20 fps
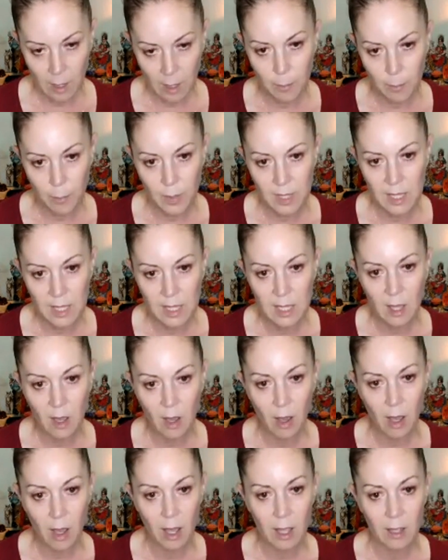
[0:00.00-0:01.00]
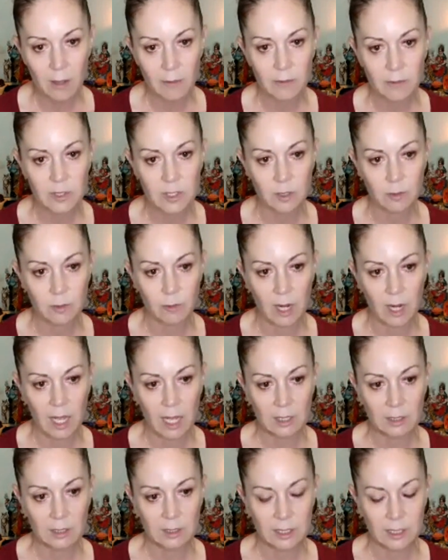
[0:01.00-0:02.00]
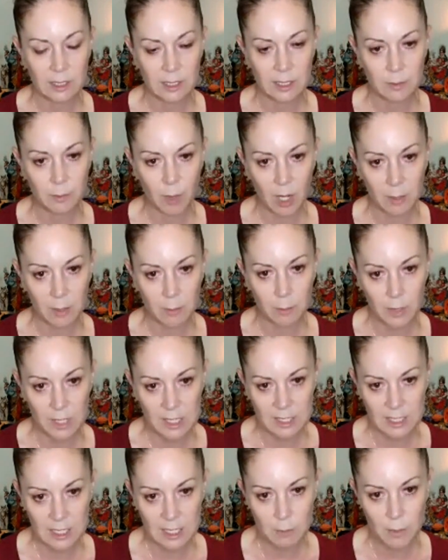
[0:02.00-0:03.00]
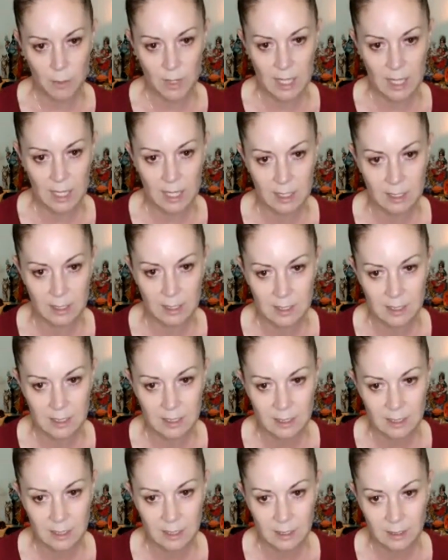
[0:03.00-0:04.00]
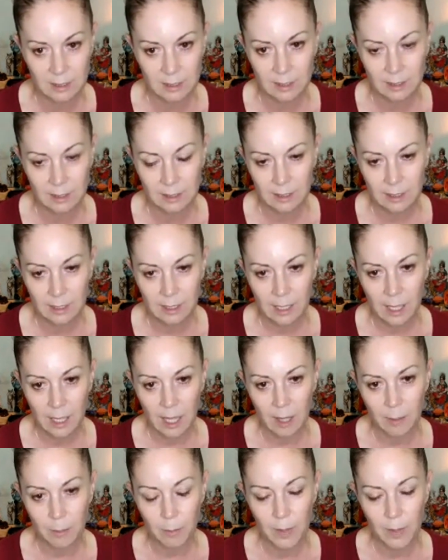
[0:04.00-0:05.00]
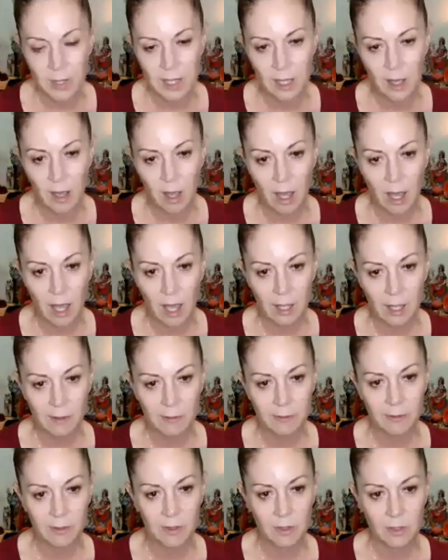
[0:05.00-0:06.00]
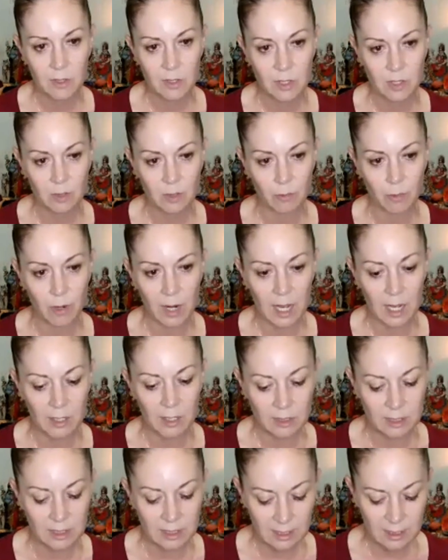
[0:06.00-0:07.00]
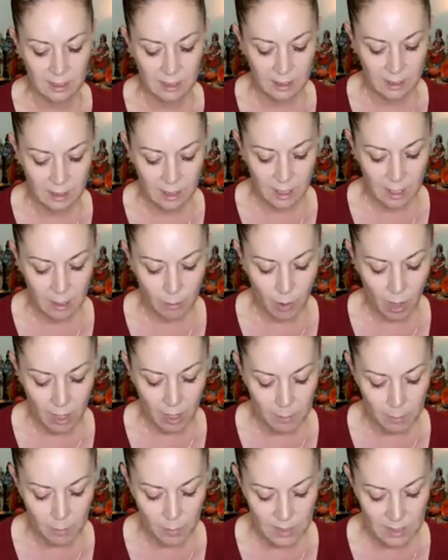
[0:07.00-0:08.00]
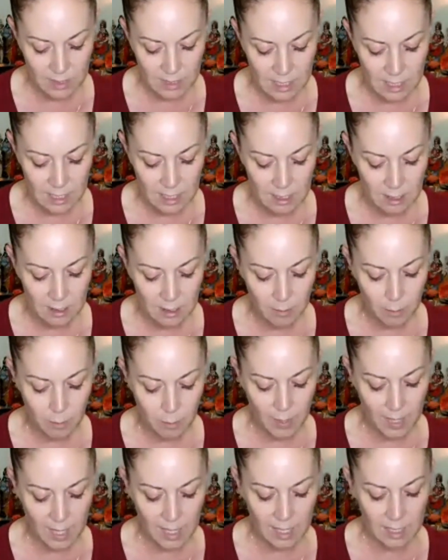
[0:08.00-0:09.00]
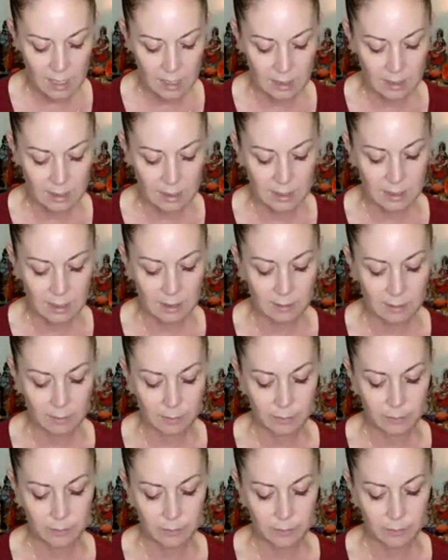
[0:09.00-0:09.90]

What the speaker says: A beehive surrounded by busy bees. A beehive surrounded by busy bees.